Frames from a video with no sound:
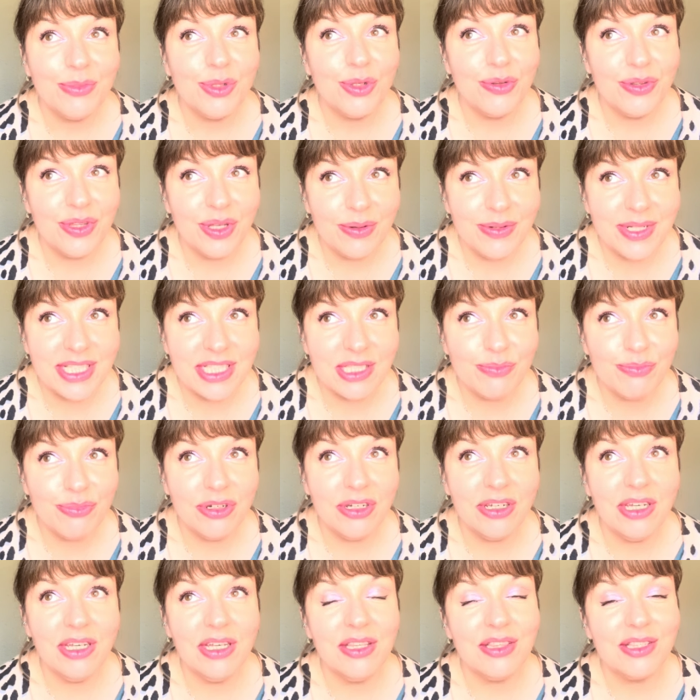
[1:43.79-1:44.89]
although it's
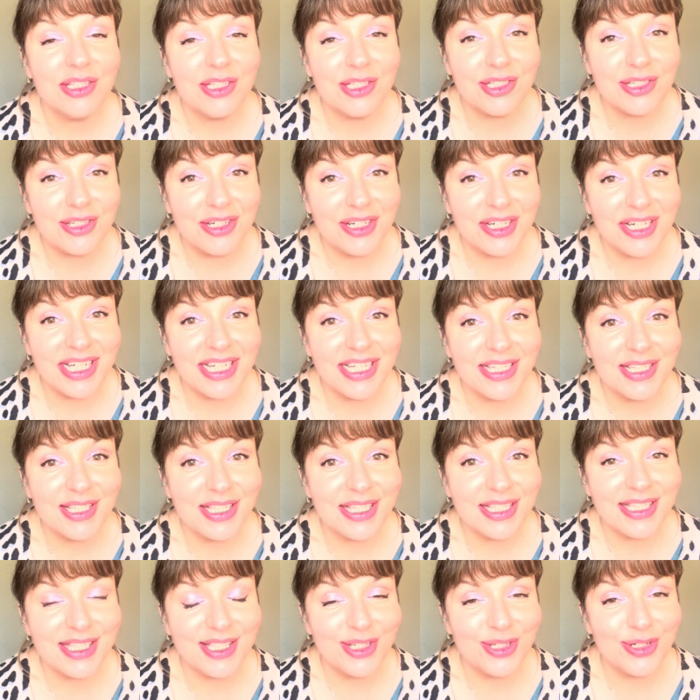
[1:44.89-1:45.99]
spring, the skies
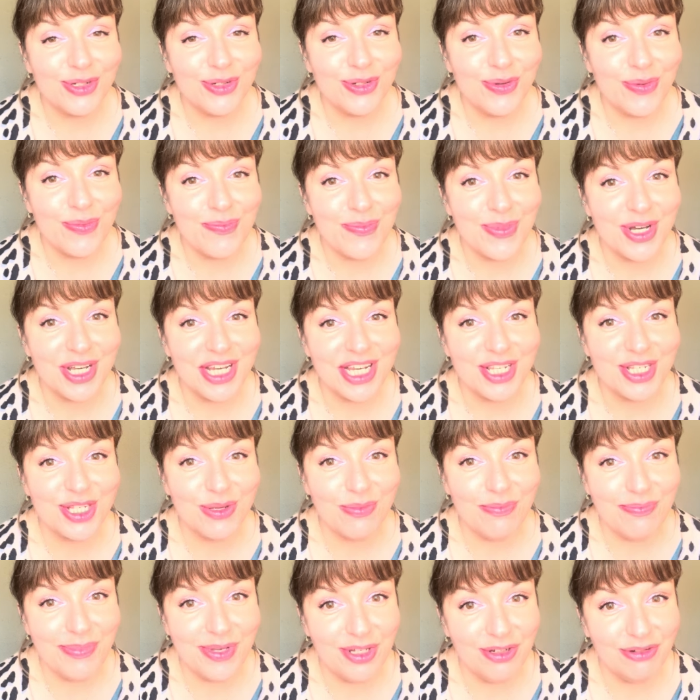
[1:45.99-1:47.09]
still might
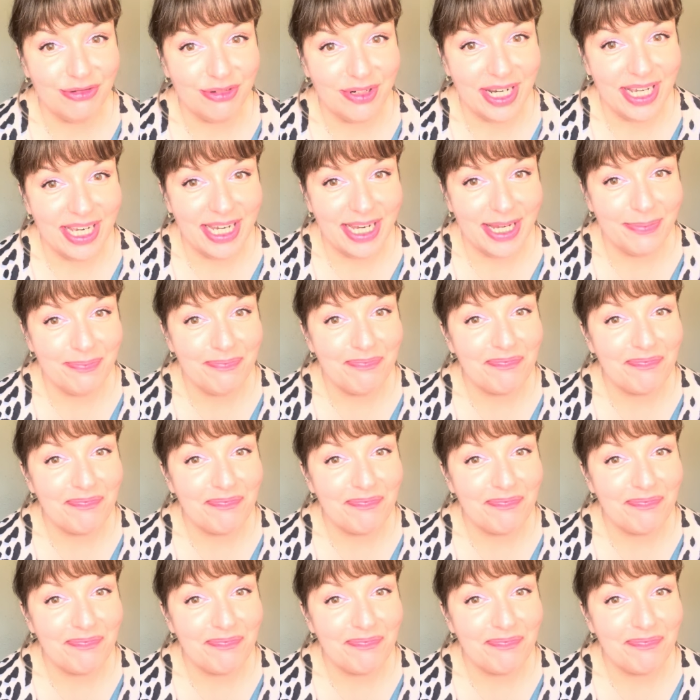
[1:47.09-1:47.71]
be grey.